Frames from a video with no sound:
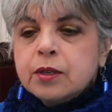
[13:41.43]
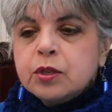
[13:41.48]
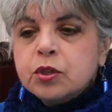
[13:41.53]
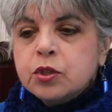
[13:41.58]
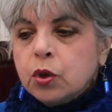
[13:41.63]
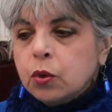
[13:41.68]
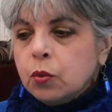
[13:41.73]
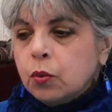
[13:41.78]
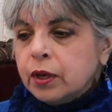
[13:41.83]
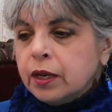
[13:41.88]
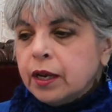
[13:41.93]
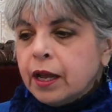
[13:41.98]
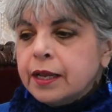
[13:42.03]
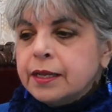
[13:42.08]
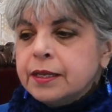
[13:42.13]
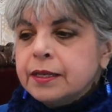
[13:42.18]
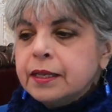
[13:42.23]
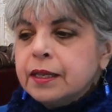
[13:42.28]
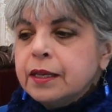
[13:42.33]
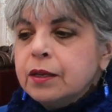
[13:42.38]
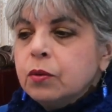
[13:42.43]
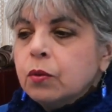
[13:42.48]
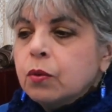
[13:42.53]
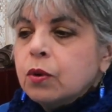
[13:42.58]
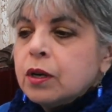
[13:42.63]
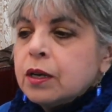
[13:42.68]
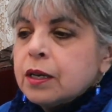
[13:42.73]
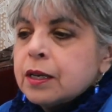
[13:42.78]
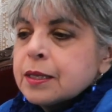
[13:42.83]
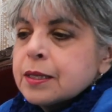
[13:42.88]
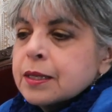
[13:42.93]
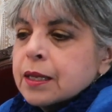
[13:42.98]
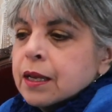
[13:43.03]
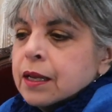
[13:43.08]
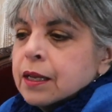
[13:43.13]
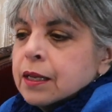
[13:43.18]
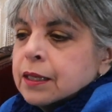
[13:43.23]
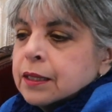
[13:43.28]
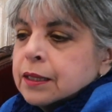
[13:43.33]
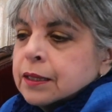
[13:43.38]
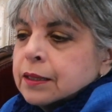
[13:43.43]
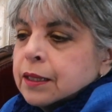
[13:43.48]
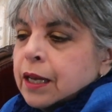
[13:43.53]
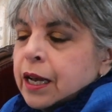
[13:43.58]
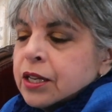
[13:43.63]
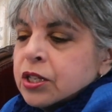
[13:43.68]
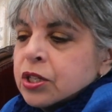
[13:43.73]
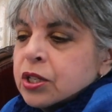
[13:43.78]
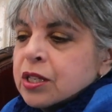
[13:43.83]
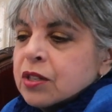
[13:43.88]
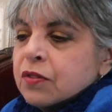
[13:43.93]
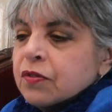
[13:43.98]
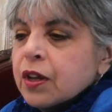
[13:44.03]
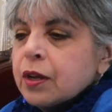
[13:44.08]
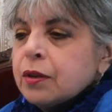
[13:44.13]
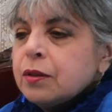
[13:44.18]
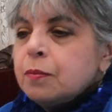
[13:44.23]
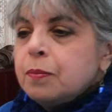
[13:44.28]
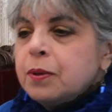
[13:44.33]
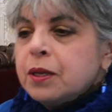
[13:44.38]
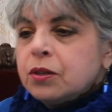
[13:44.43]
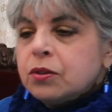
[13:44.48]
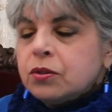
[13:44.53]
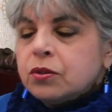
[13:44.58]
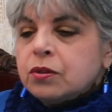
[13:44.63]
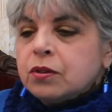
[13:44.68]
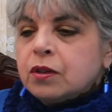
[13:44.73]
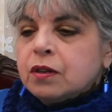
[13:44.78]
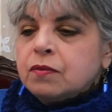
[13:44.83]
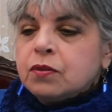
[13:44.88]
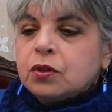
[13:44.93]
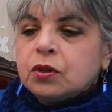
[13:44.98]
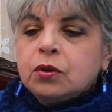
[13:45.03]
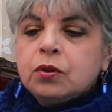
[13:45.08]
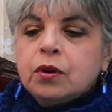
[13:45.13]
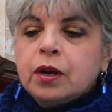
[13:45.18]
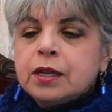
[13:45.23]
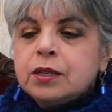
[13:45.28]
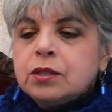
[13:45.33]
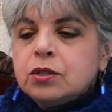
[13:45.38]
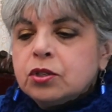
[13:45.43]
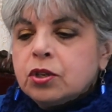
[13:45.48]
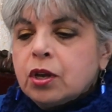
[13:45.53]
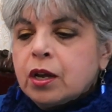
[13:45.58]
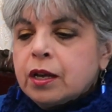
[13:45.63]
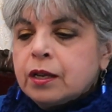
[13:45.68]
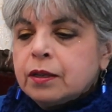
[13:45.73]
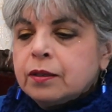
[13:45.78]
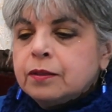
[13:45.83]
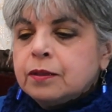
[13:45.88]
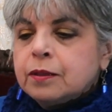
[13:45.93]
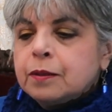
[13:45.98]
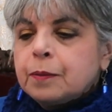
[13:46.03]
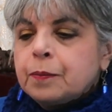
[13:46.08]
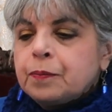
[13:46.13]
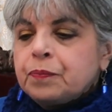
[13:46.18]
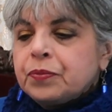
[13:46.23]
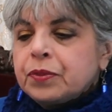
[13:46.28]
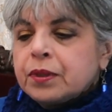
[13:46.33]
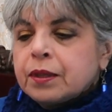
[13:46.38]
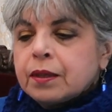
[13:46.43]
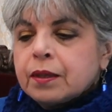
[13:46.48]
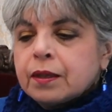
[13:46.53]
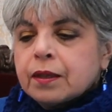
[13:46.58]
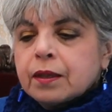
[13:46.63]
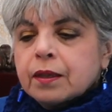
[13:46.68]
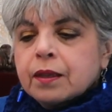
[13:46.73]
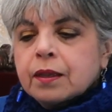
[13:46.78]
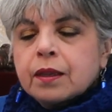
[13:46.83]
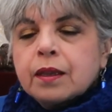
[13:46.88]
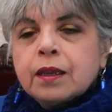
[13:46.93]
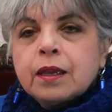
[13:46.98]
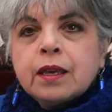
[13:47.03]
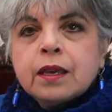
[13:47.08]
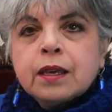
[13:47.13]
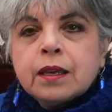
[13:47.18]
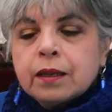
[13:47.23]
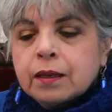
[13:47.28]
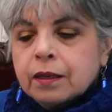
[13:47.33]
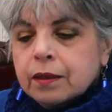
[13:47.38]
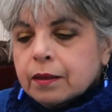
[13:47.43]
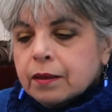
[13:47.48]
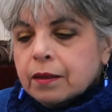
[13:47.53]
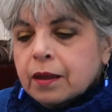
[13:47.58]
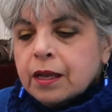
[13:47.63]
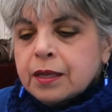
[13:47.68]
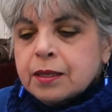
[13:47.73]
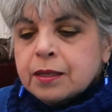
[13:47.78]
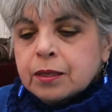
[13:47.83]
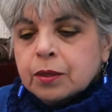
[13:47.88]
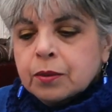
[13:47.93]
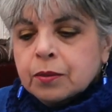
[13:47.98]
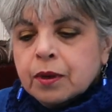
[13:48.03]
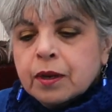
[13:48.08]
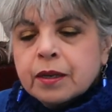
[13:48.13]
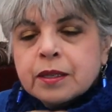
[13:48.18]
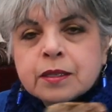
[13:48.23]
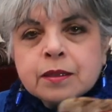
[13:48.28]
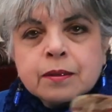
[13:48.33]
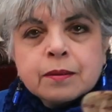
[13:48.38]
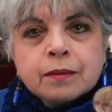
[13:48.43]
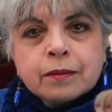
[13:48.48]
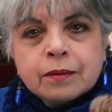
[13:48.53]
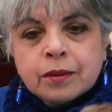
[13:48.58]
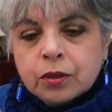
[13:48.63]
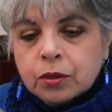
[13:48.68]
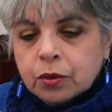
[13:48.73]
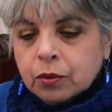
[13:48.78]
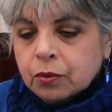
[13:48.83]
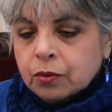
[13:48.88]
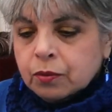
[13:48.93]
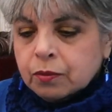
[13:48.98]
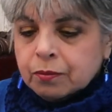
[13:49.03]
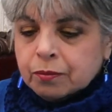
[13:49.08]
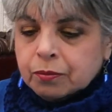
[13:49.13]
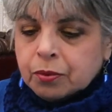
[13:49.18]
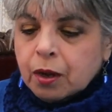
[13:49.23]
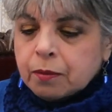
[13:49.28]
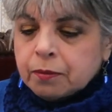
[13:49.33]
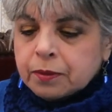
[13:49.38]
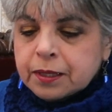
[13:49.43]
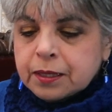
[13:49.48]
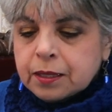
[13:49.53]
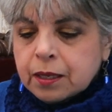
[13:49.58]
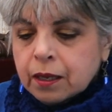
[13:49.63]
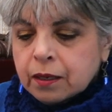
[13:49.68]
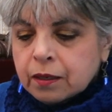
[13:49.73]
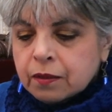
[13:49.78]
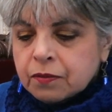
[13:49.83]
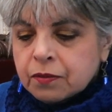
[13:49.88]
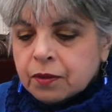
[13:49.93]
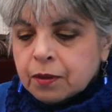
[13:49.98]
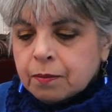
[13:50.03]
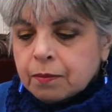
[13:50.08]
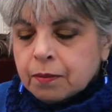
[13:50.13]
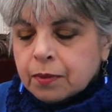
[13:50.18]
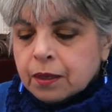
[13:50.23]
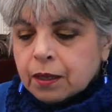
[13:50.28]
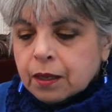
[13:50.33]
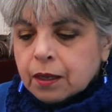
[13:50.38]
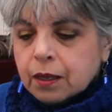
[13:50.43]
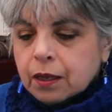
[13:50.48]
So what I did was I just found a picture of the Christ child, and I Xeroxed, probably 10 of them.